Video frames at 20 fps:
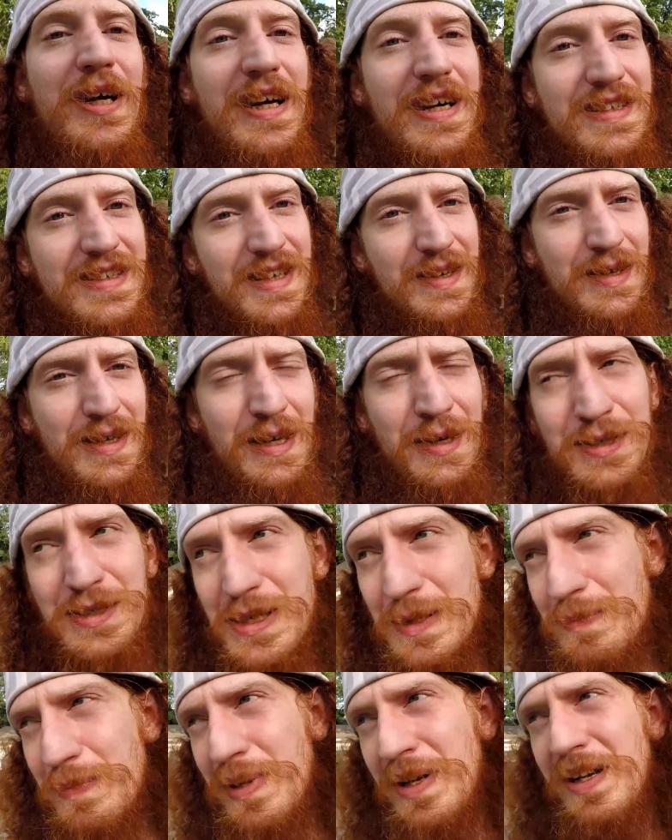guys, that one's
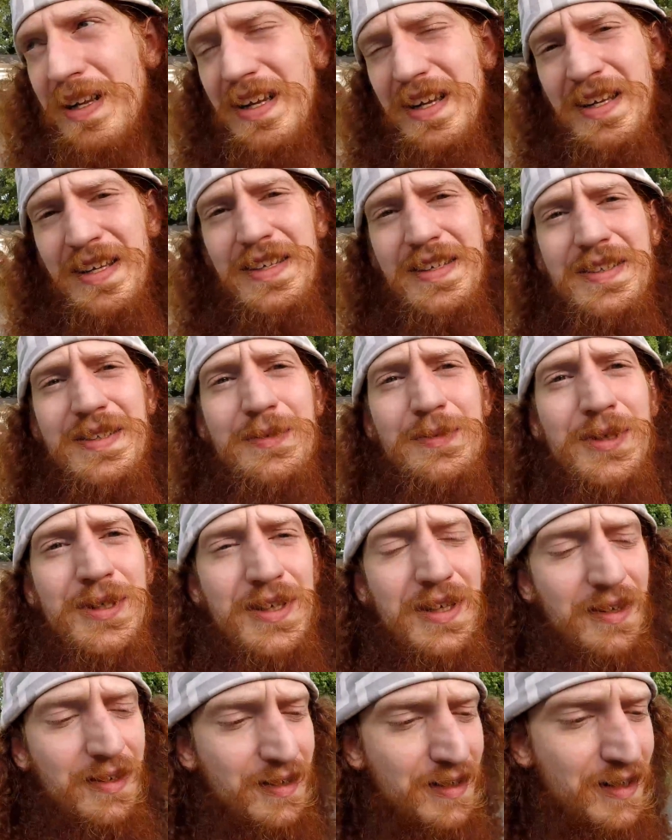a pretty easy one
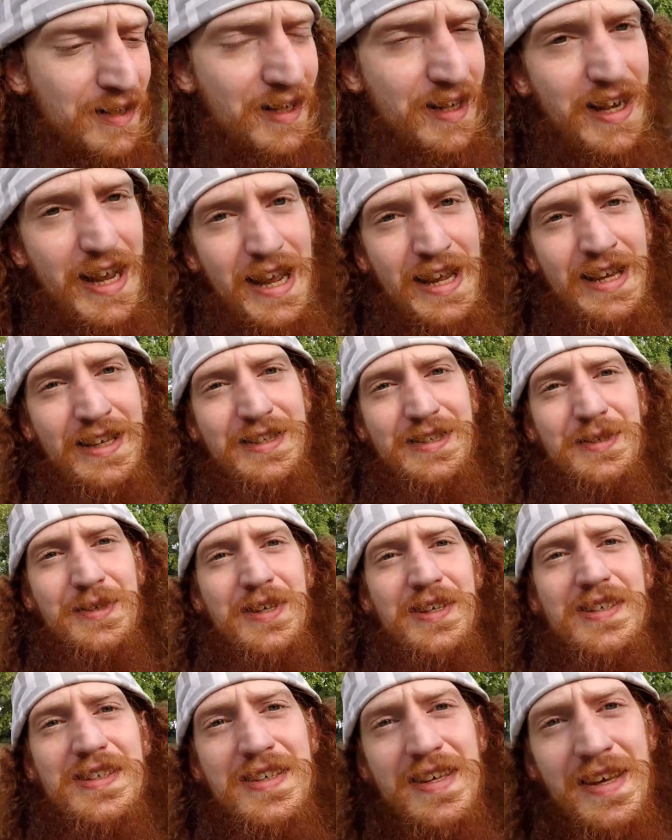to learn. As you
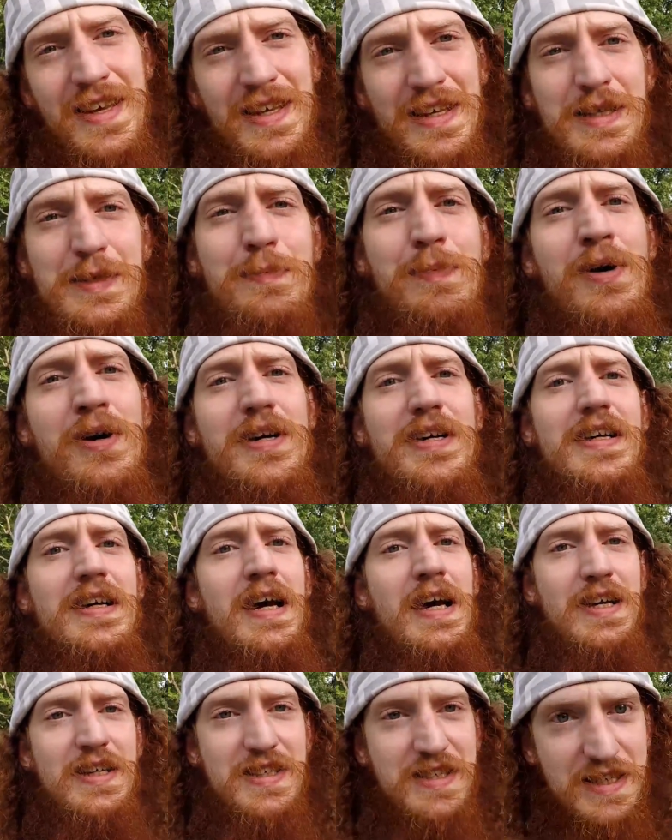can see, it's pretty
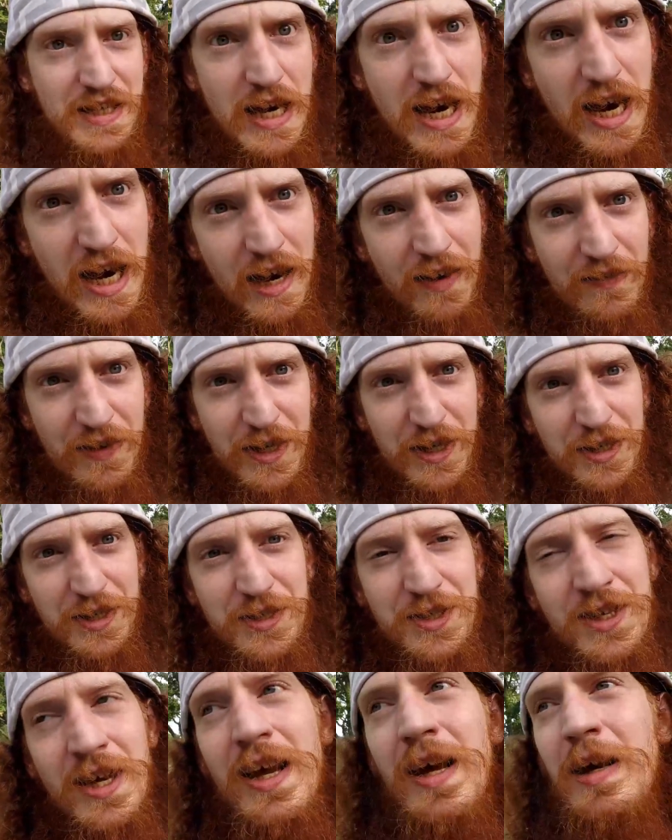
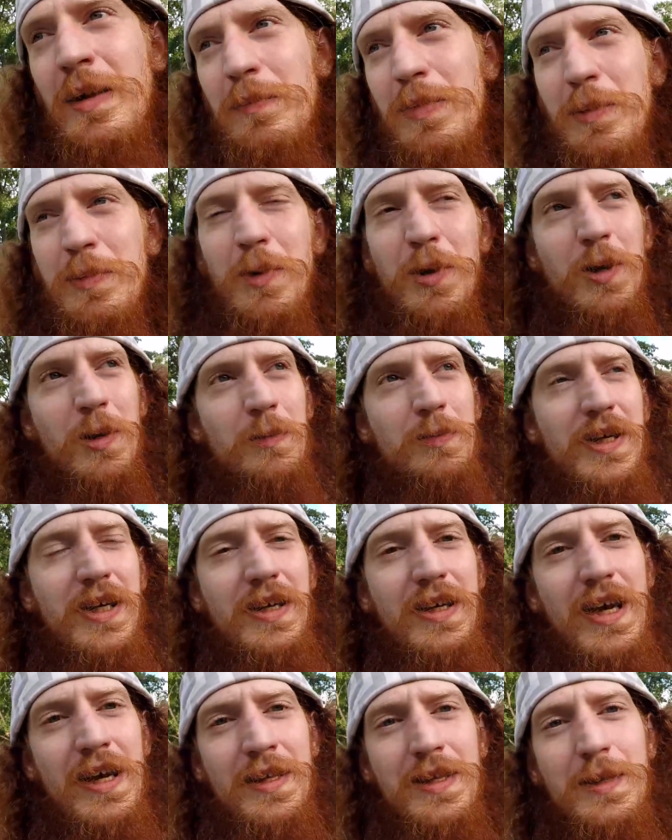savage. People are gonna
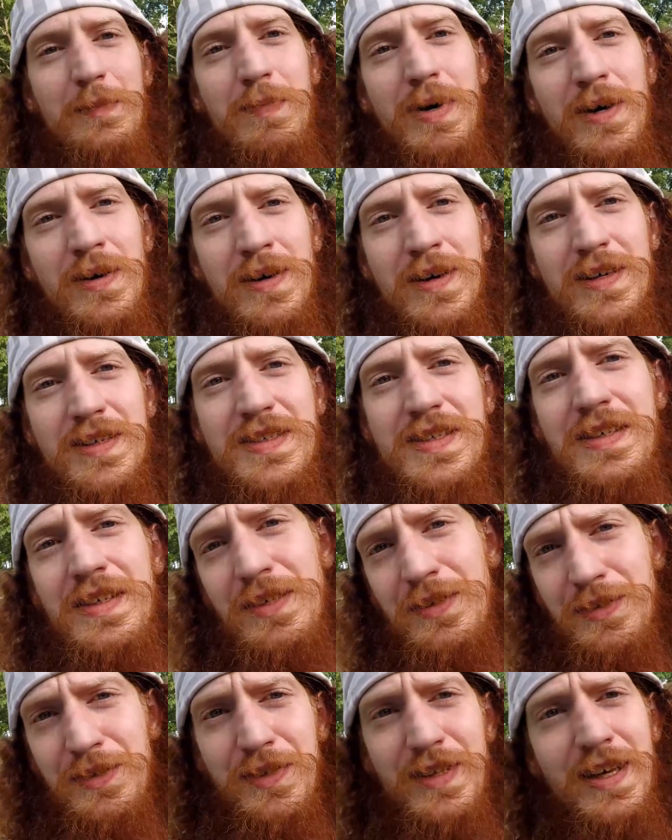be at the park, see
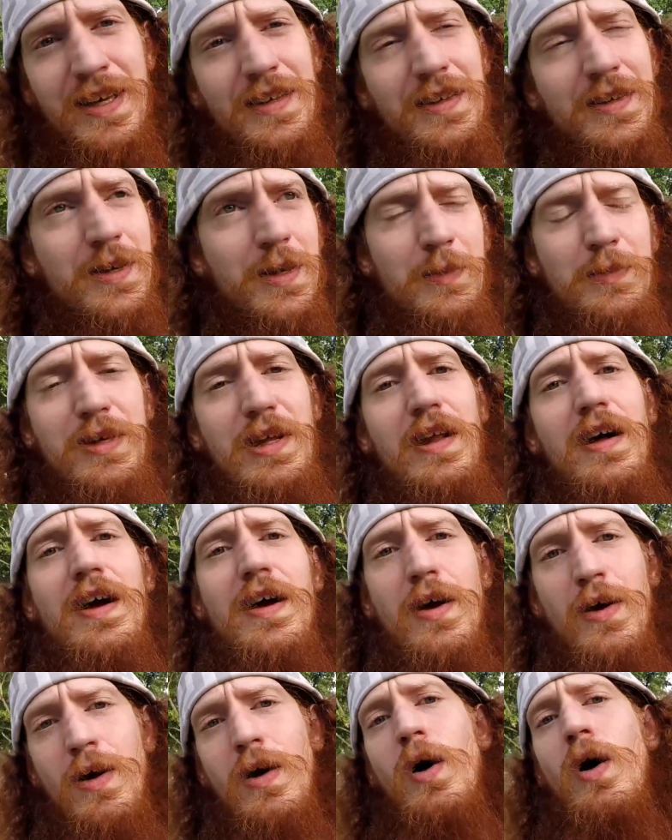you do that, and they're gonna be like,
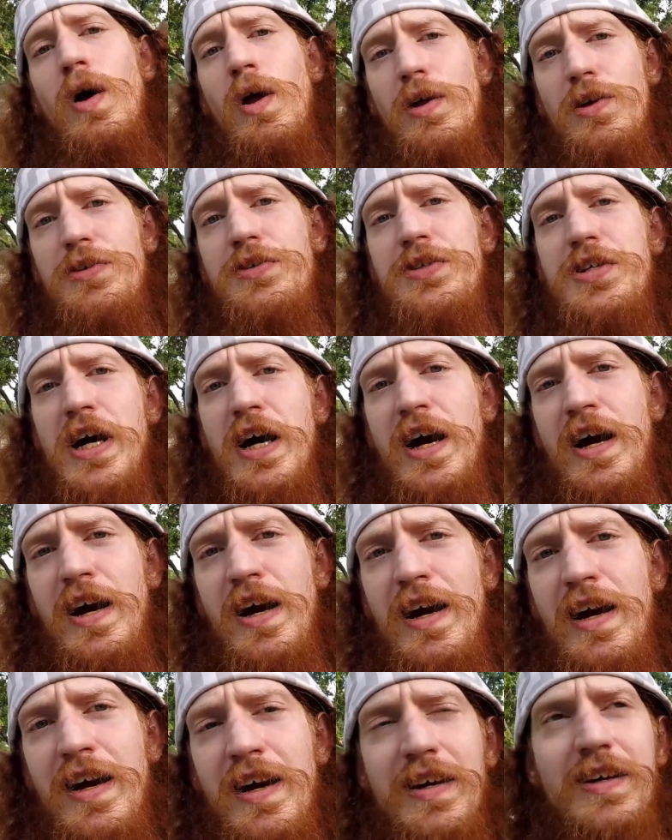
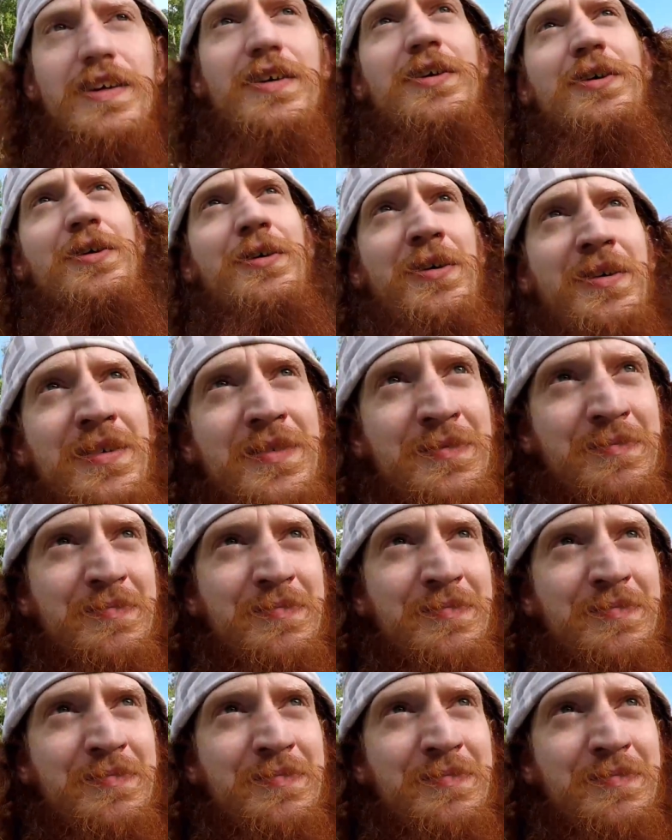dang dude,